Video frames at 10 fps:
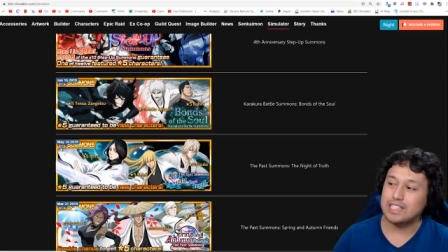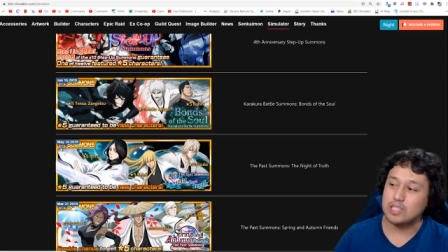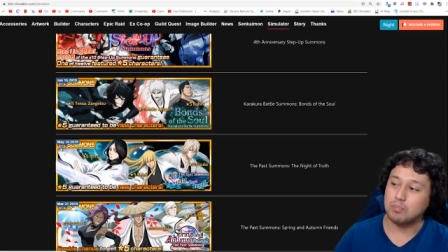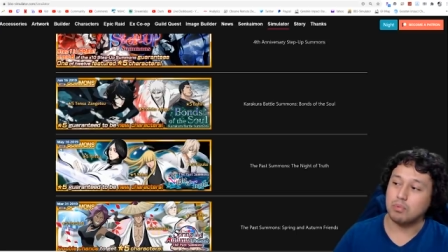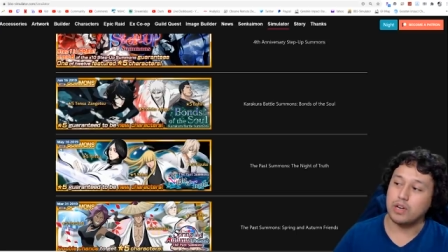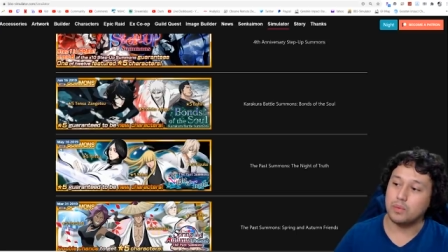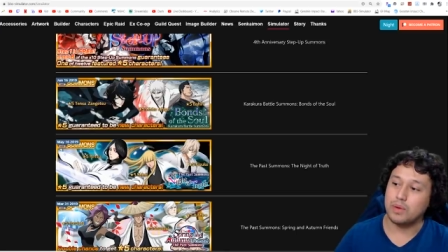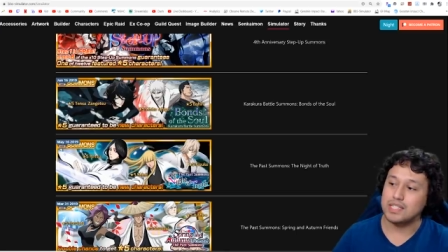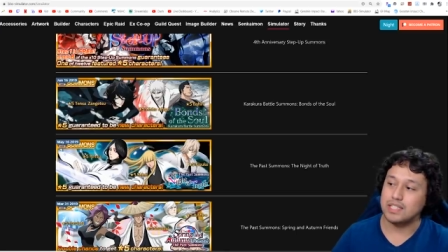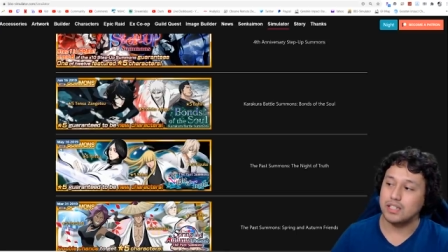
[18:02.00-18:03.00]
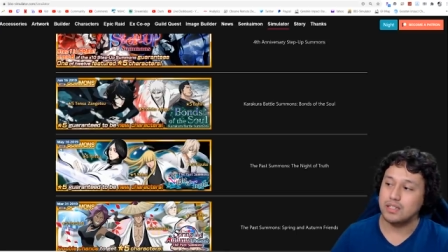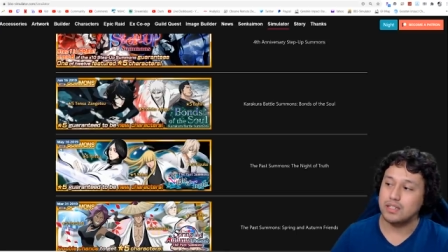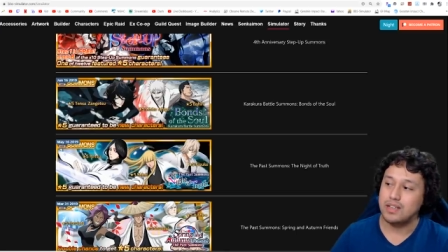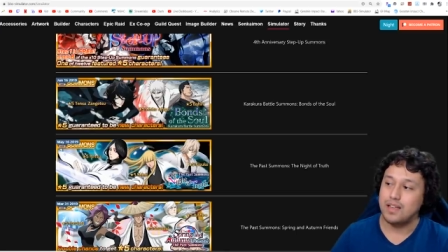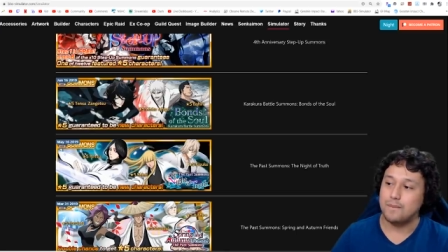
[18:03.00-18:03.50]
disappointed when I see her,
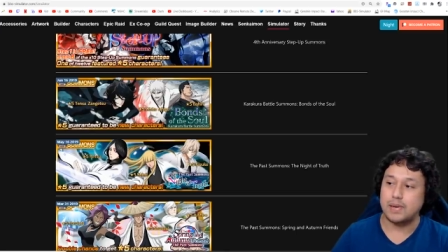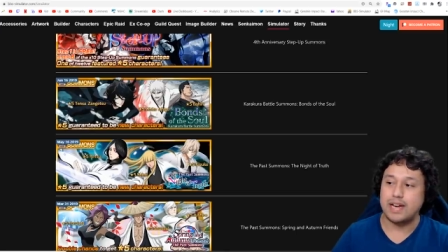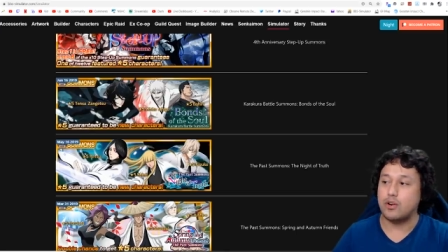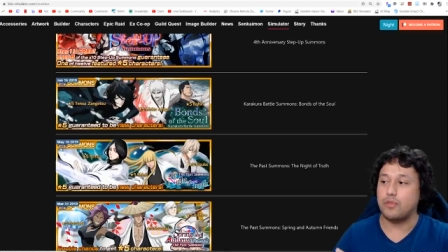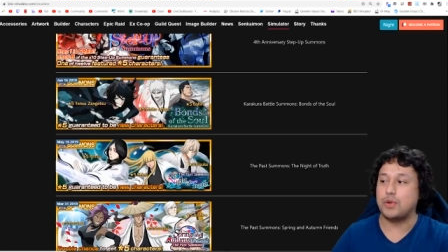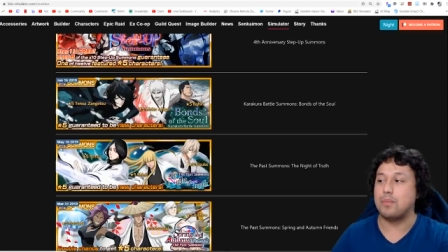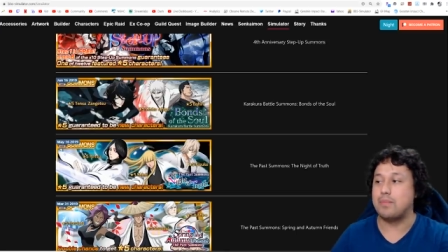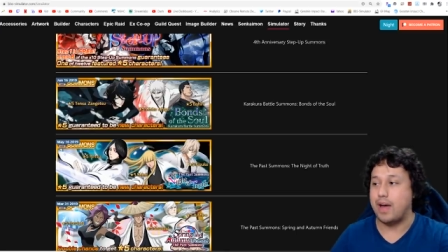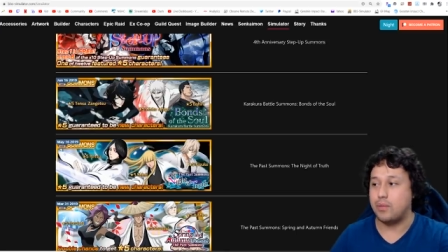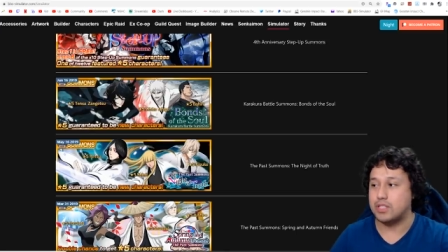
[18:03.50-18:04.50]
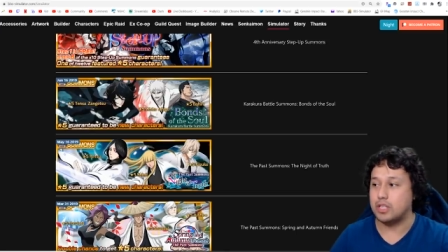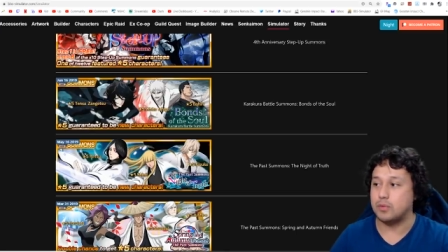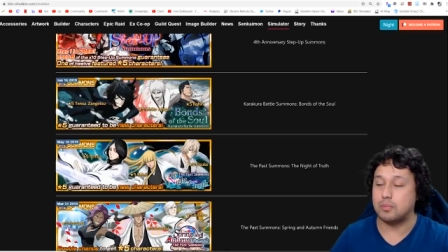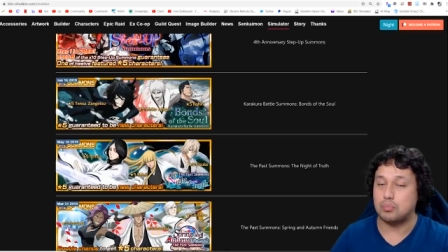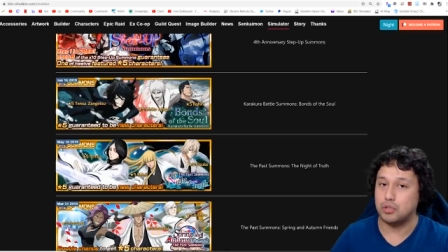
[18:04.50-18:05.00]
but I don't feel bad when
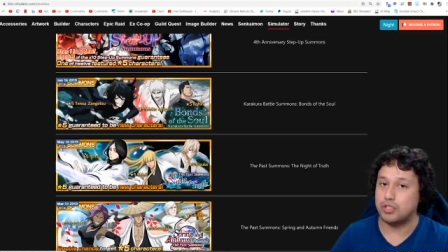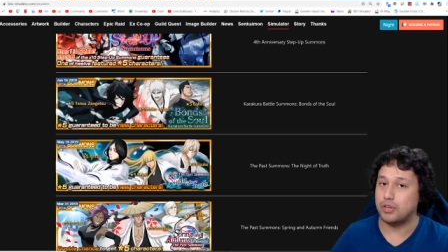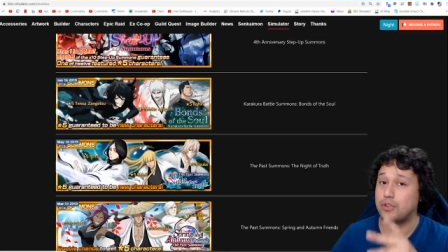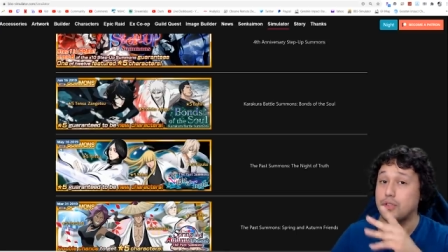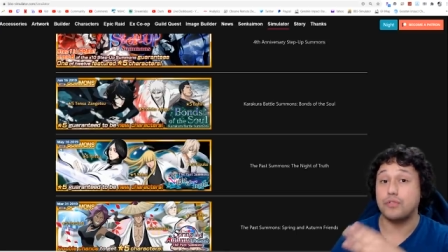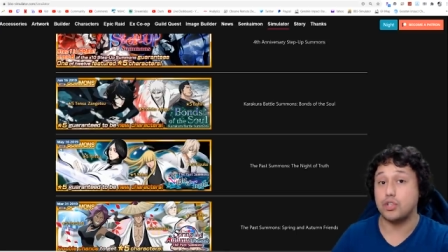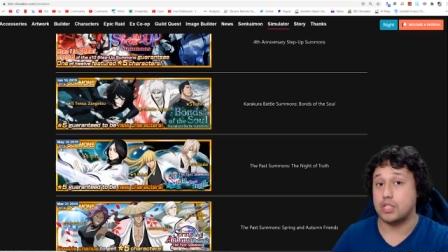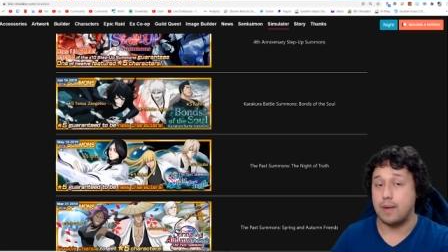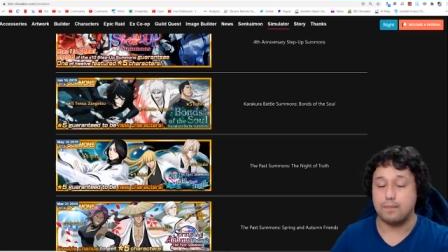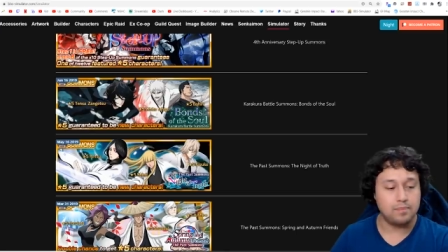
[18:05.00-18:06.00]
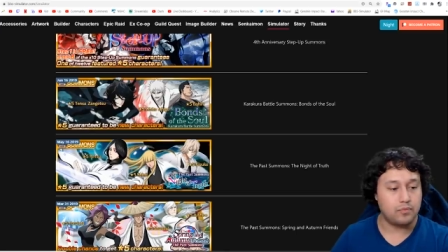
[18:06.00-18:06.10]
someone pulls her for the first time.